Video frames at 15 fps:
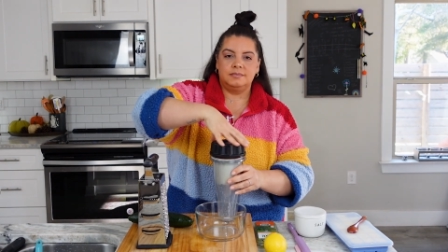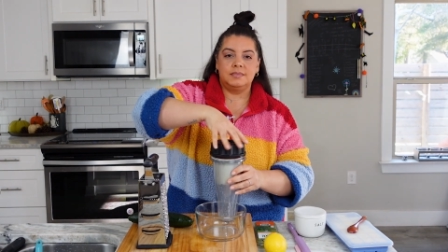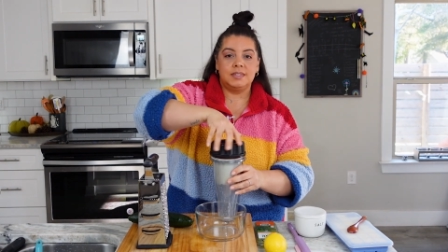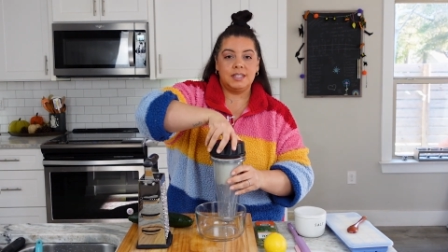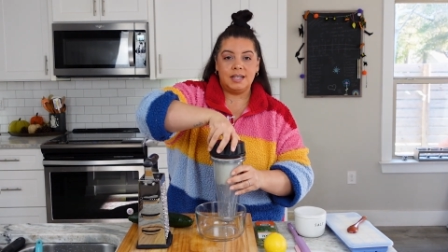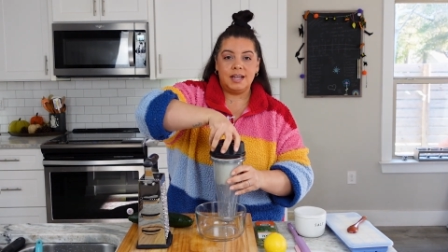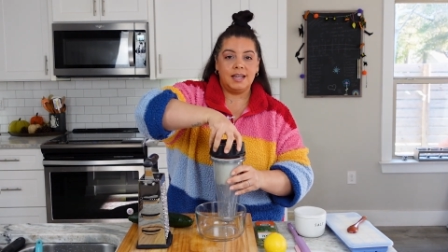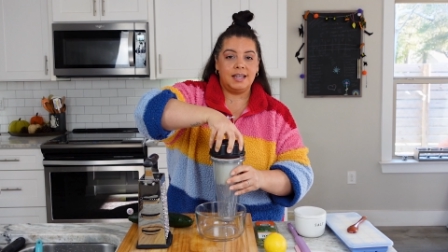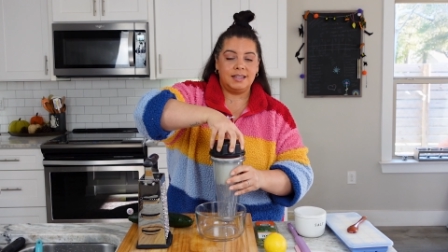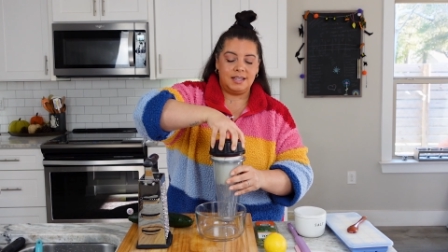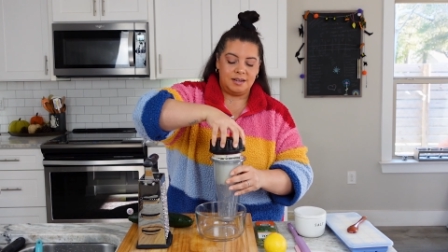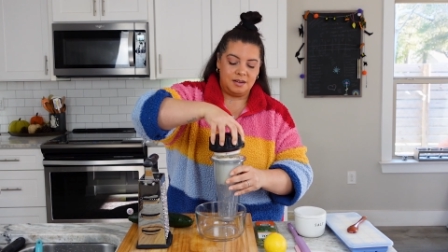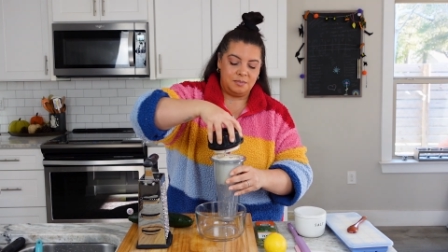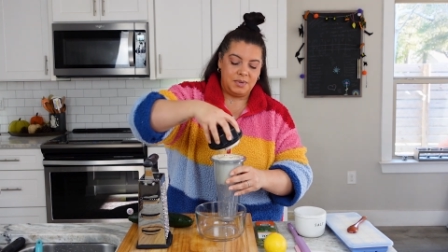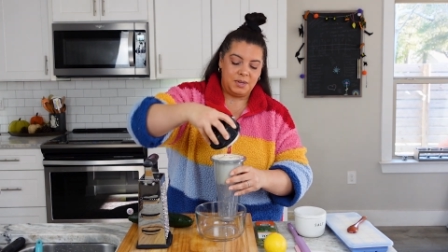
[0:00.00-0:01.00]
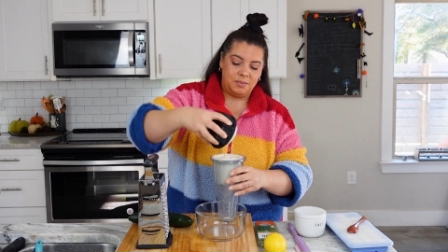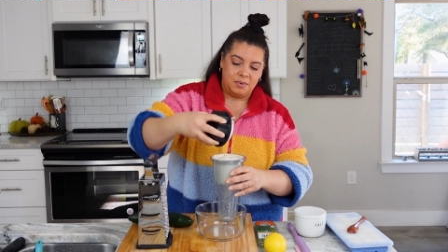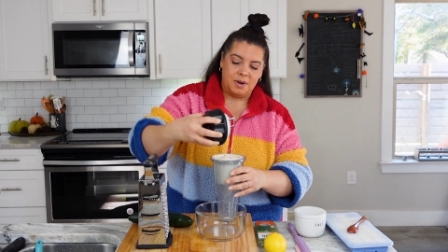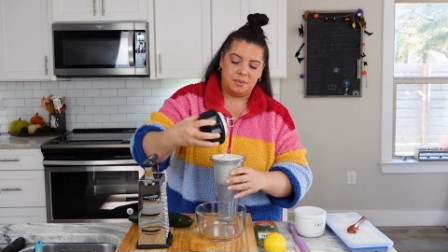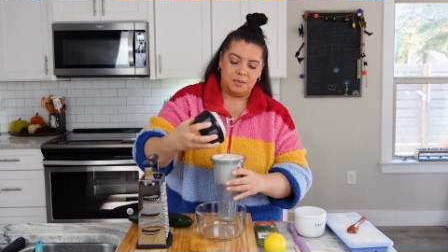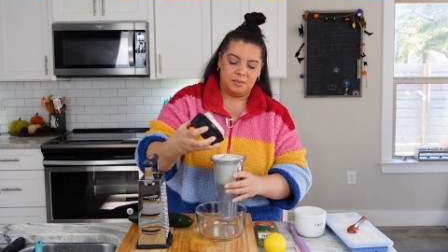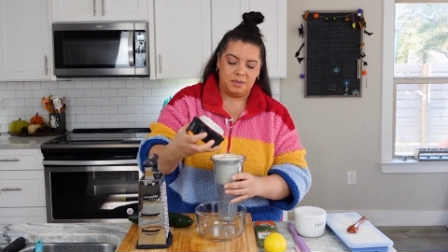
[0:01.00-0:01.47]
Did I get that on me?
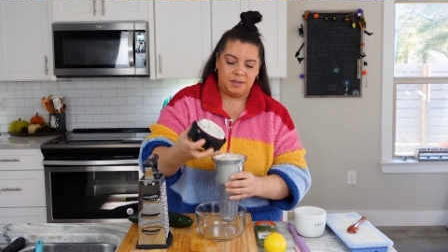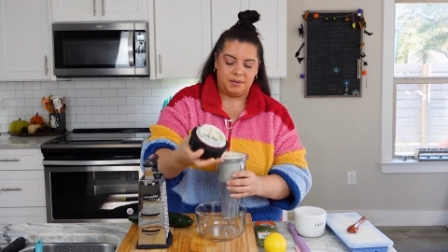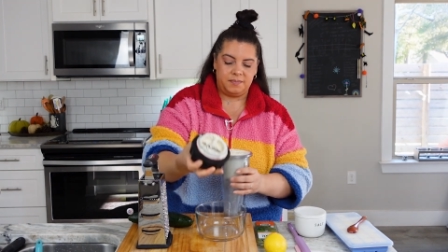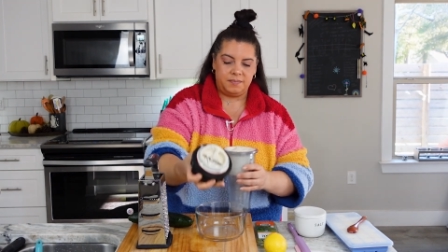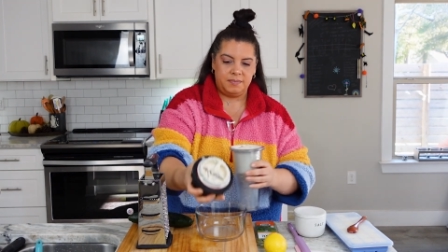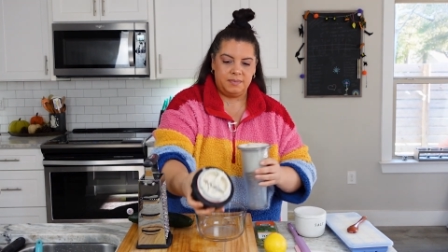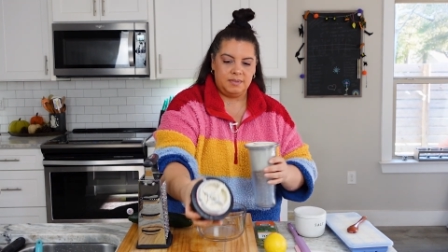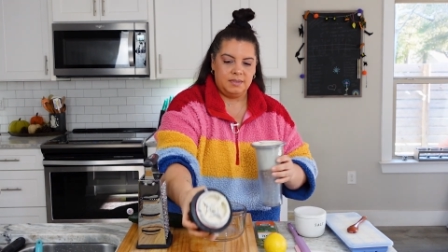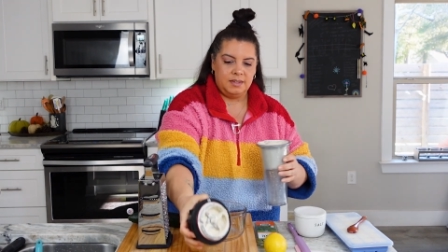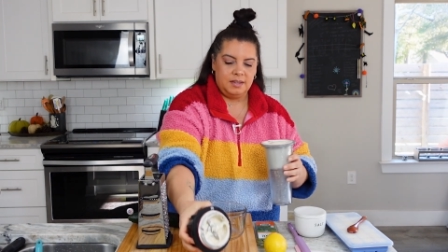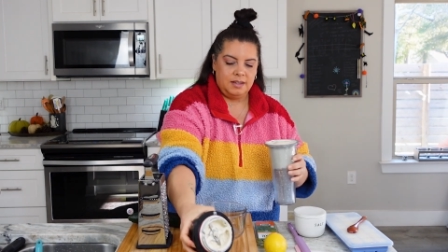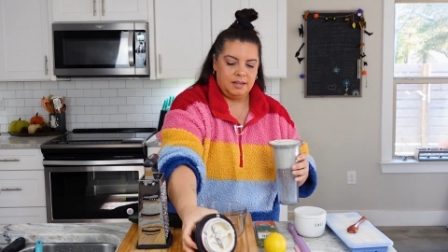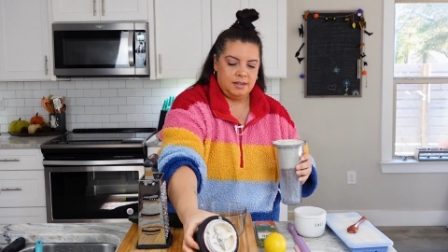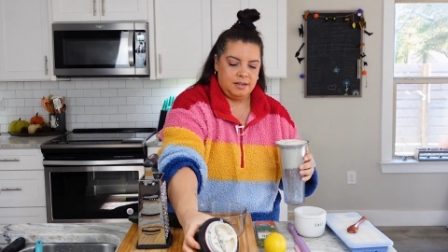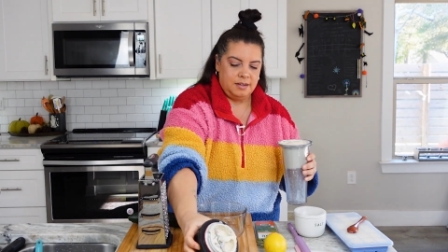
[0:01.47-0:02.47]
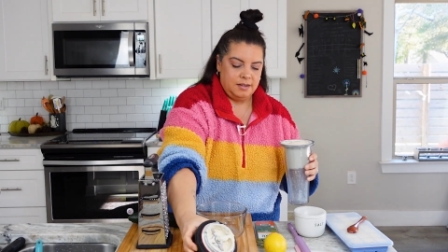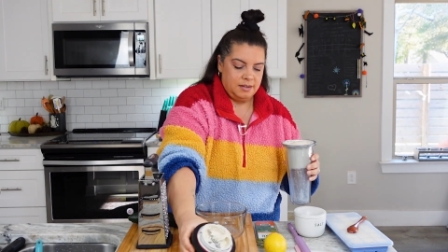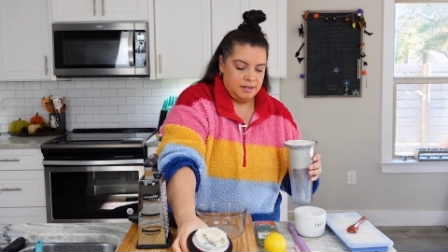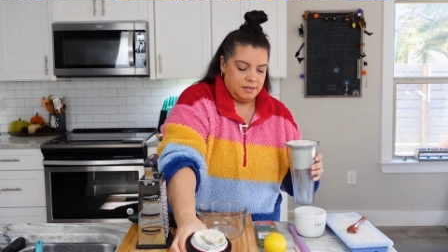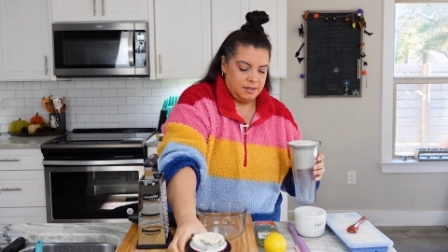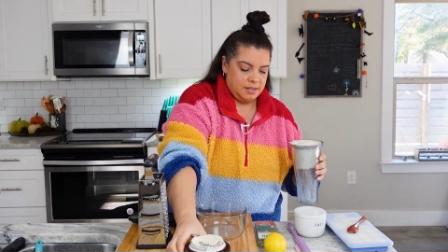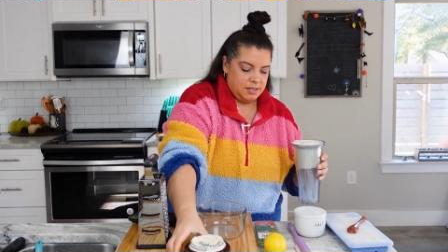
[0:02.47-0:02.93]
Probably.
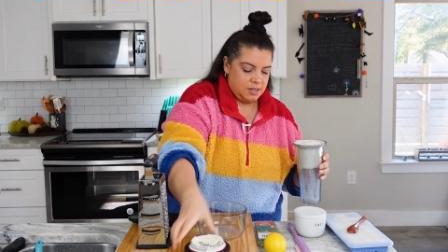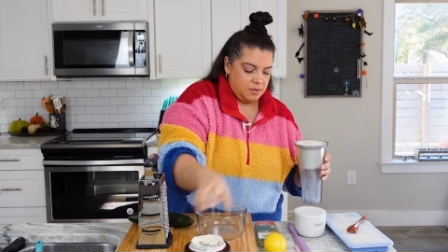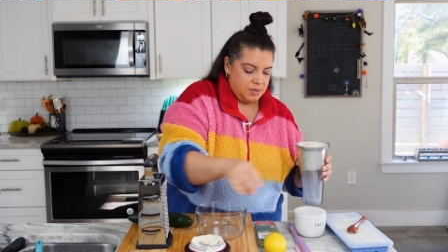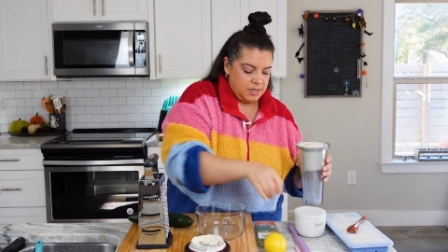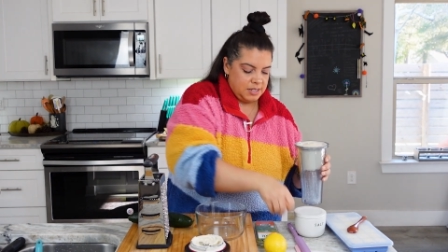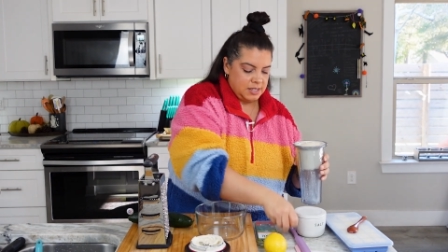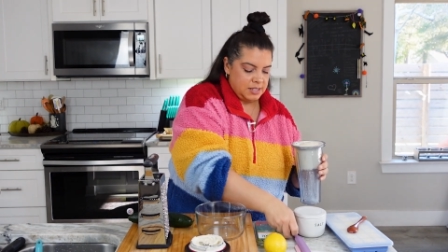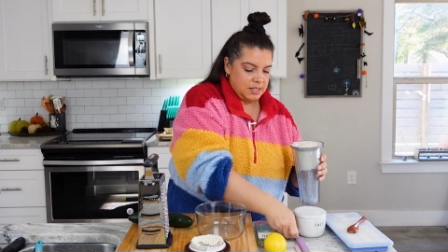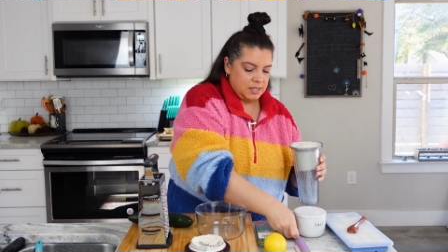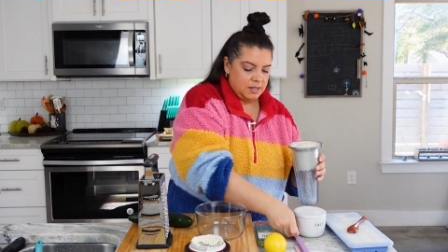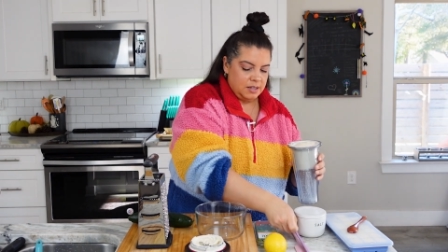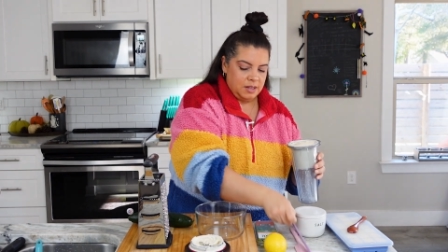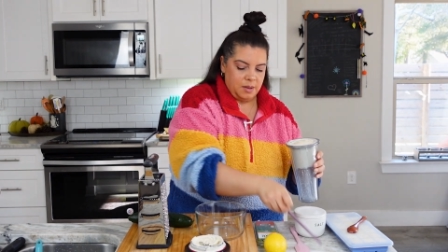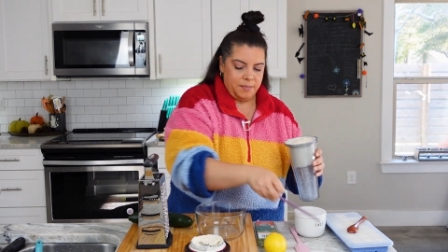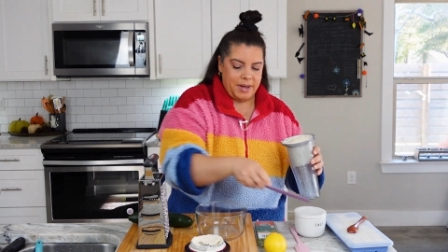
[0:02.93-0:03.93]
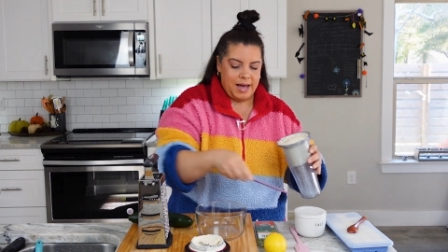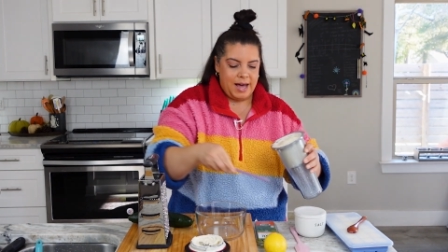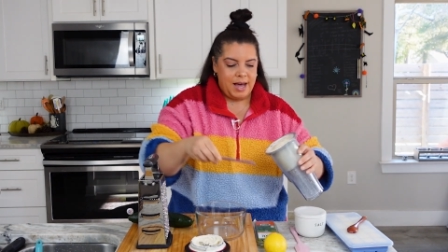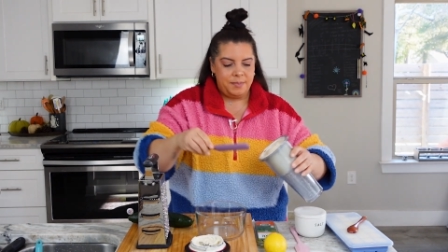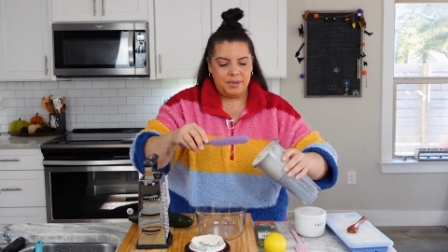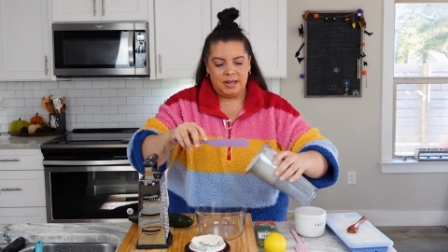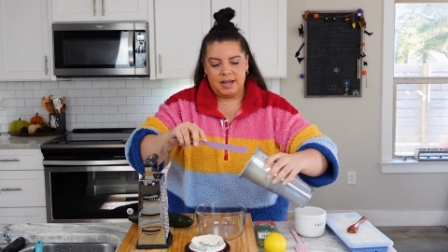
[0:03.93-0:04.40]
So it is still
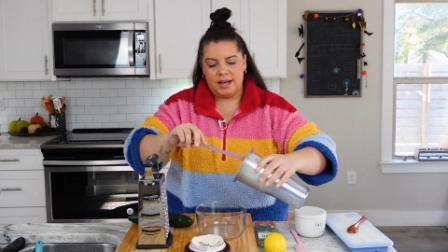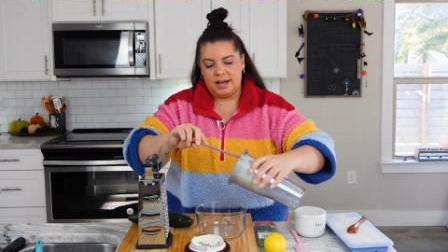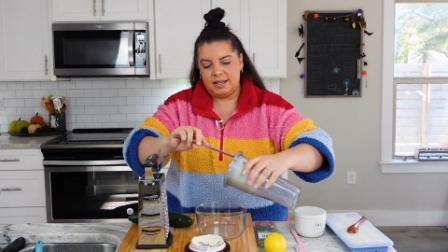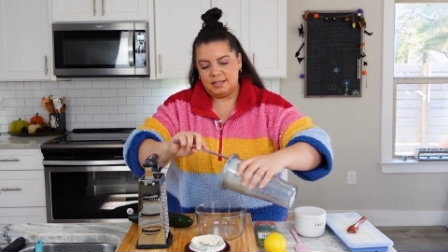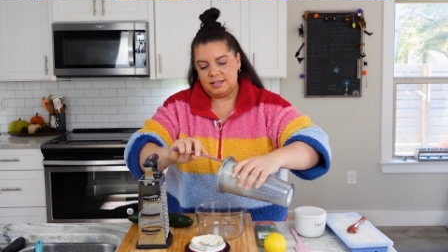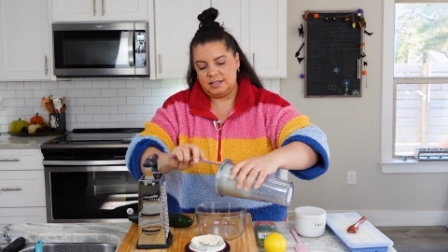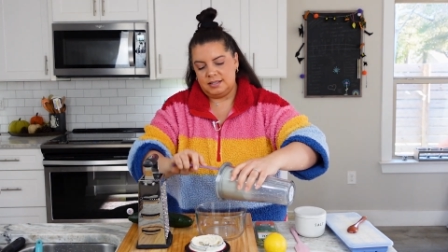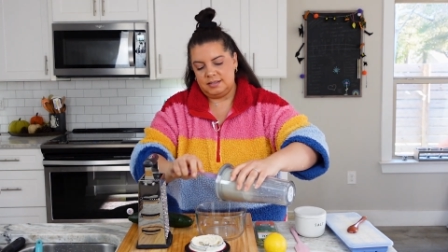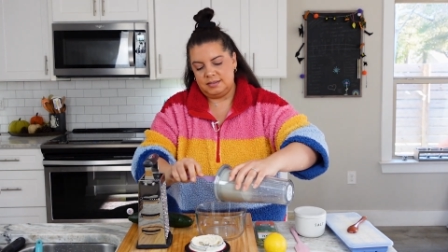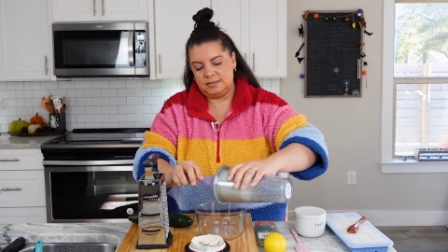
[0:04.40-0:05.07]
popping hot.